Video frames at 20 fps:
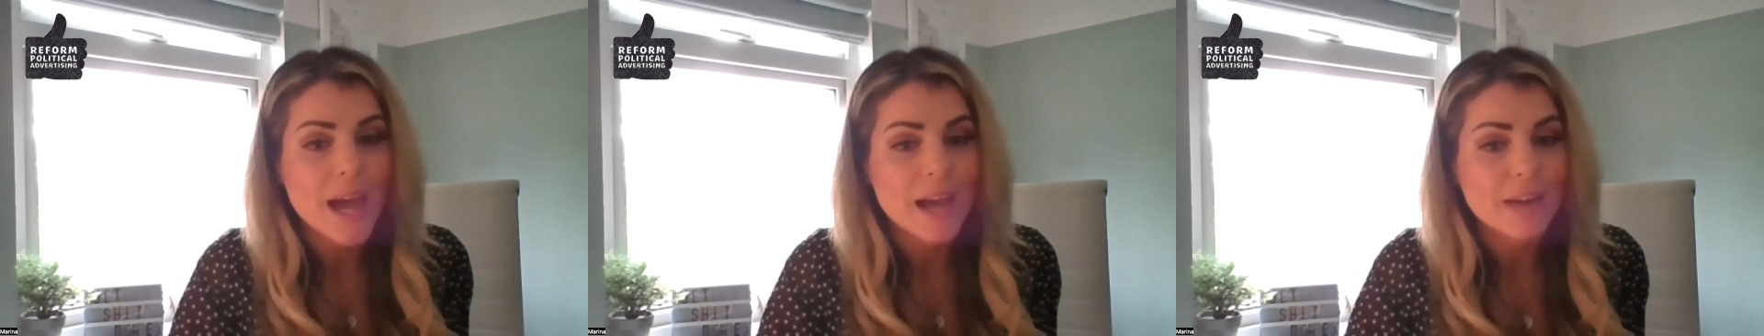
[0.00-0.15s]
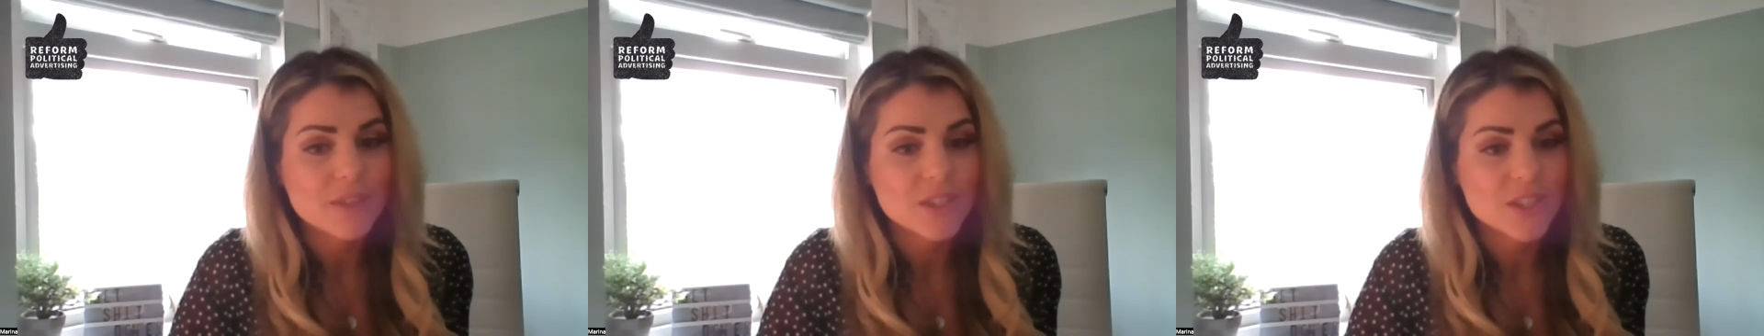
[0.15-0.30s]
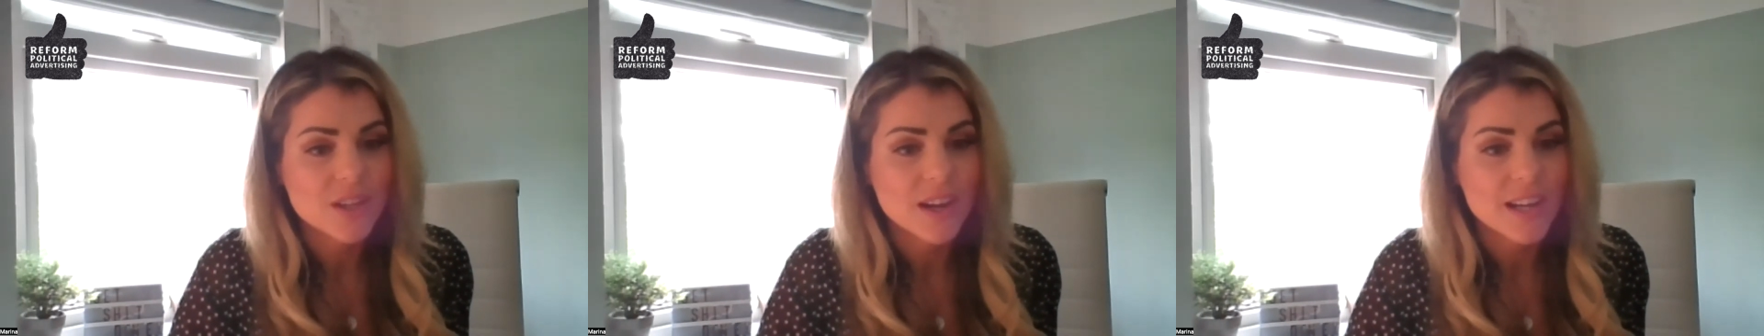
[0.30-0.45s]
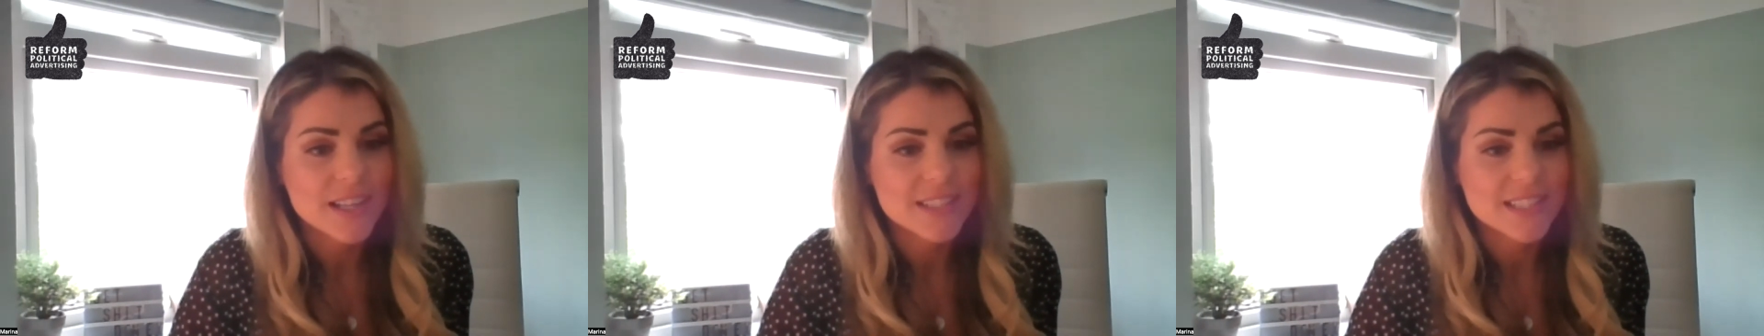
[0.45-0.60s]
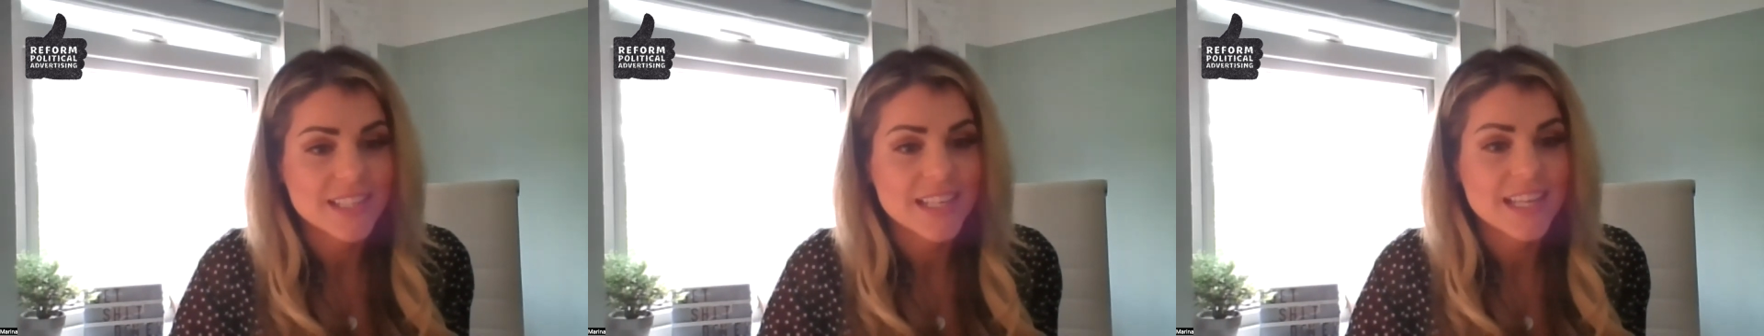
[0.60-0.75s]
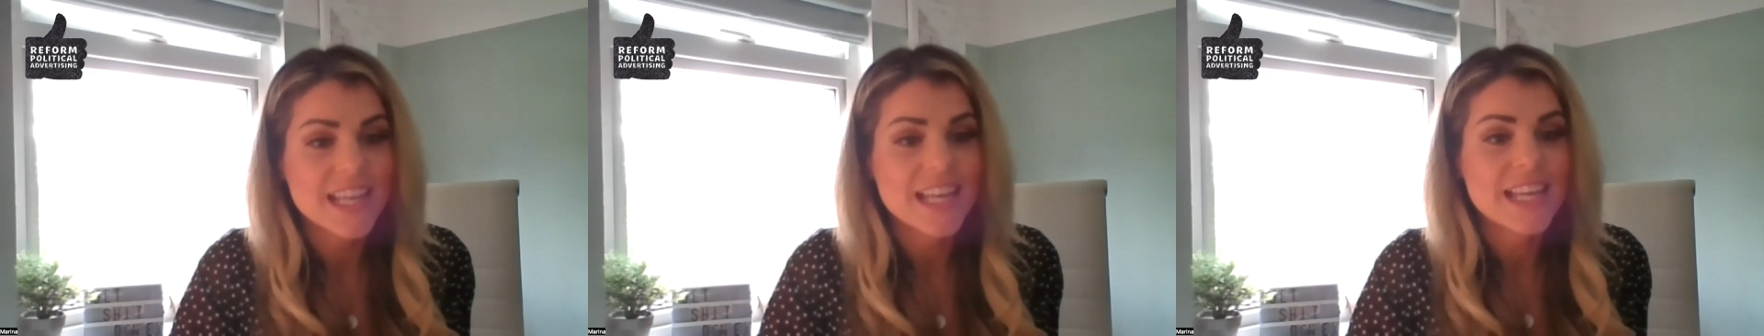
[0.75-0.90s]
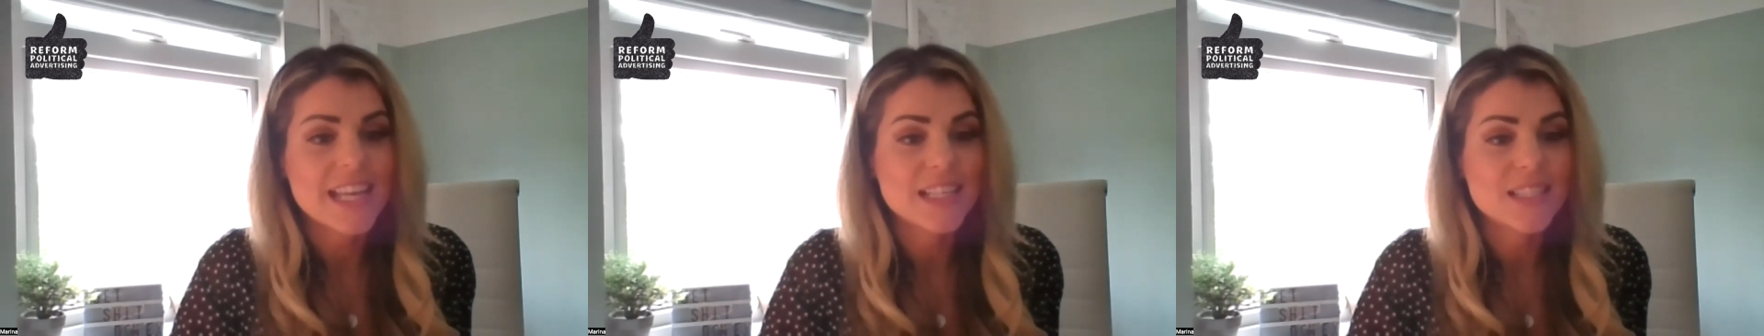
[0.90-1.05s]

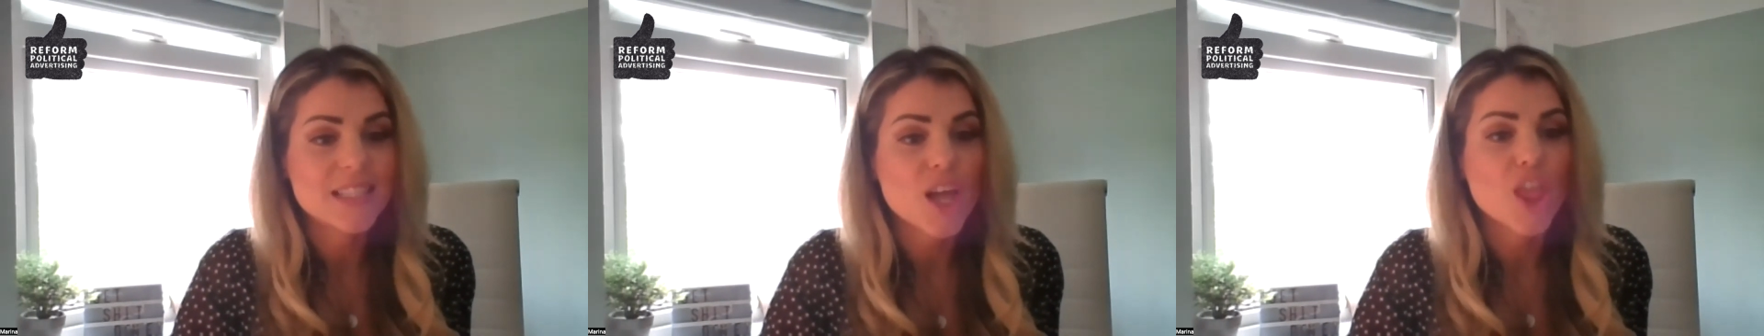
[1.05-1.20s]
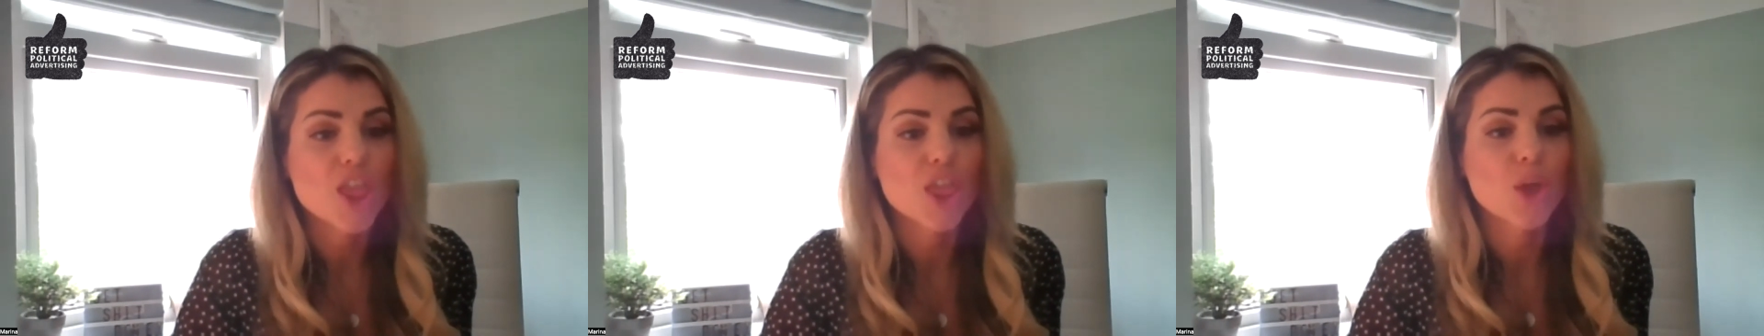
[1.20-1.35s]
advertising is